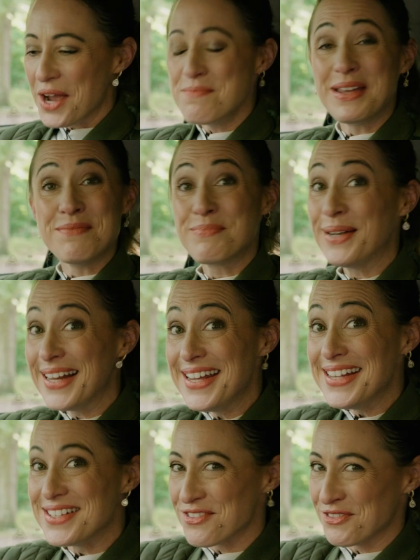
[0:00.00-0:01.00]
I mean,
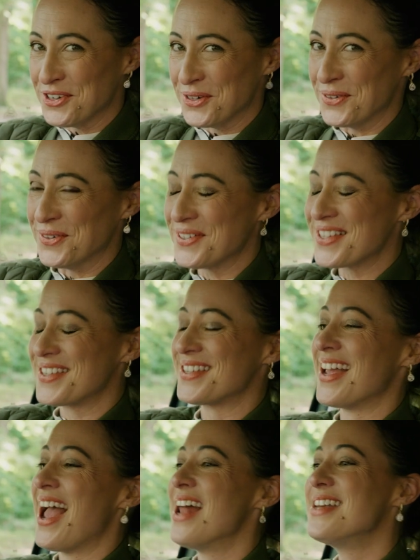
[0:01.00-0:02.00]
please, of course.
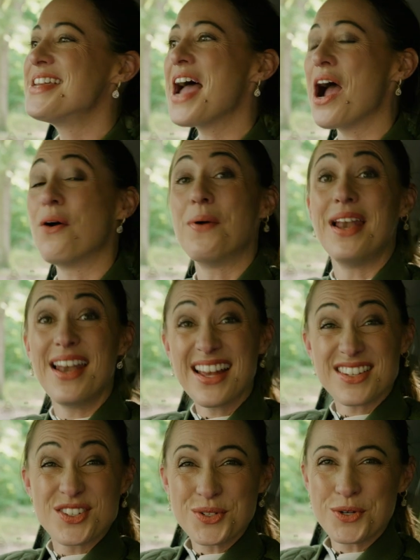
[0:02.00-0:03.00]
Now,
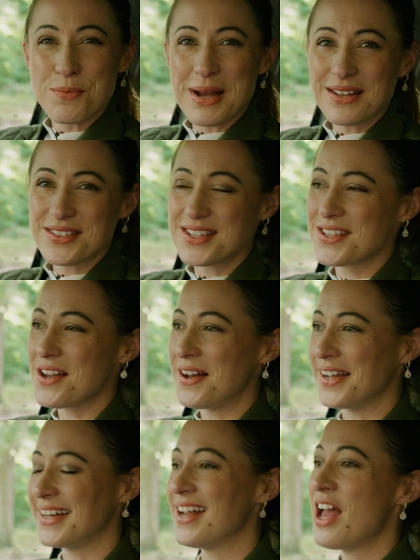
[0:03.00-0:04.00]
let's talk about
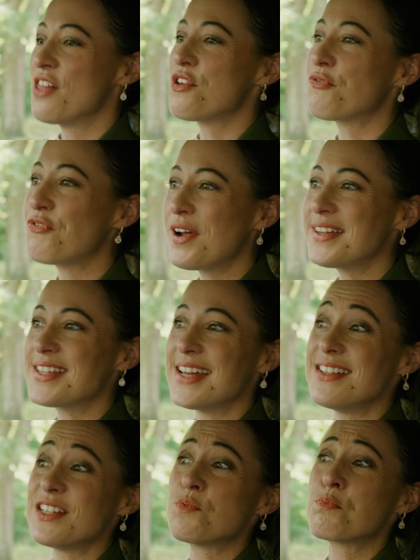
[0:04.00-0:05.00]
design. The front
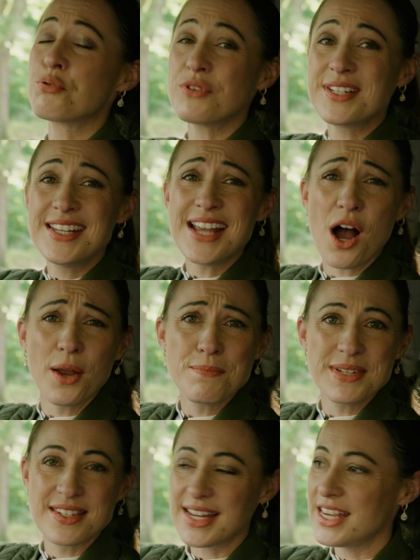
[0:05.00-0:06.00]
end is pretty
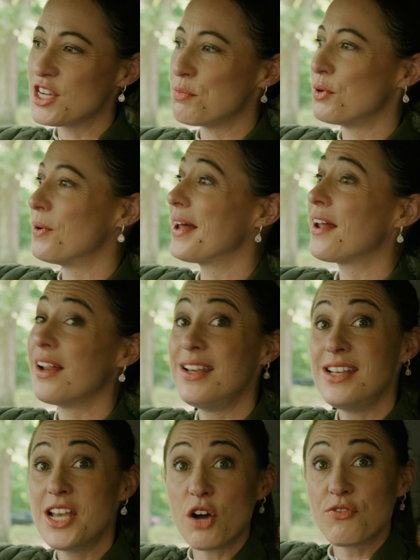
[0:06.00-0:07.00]
unmistakable, and I
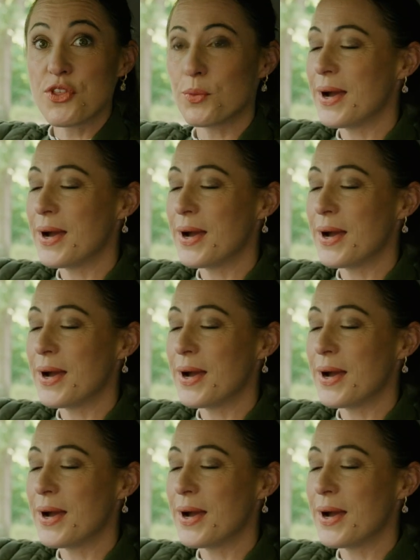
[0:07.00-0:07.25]
love the